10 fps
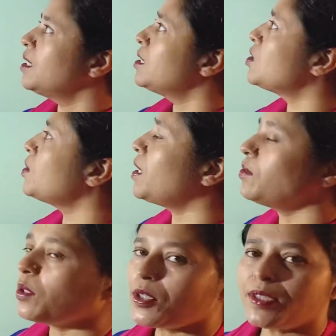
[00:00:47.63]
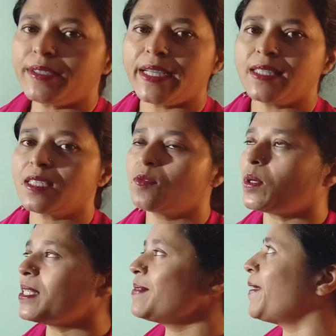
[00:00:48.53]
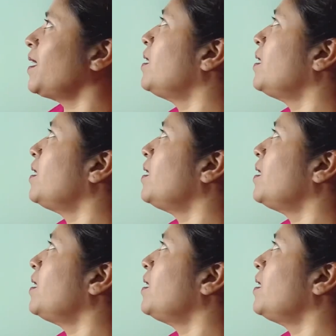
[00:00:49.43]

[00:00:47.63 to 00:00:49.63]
So now the question arises, what is packing